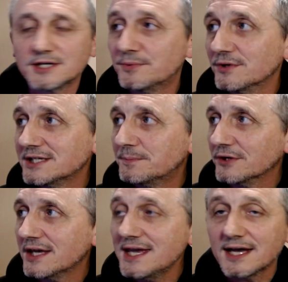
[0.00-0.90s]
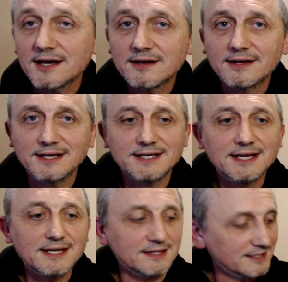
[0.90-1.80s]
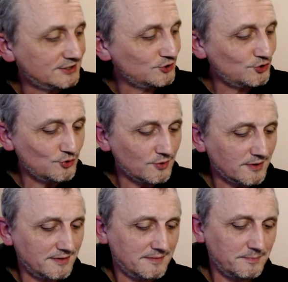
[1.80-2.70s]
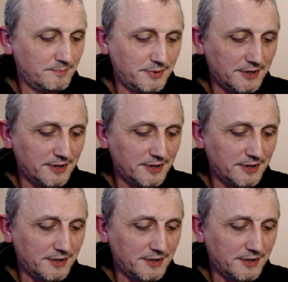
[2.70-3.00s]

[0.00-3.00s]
this book here, in here, they do pass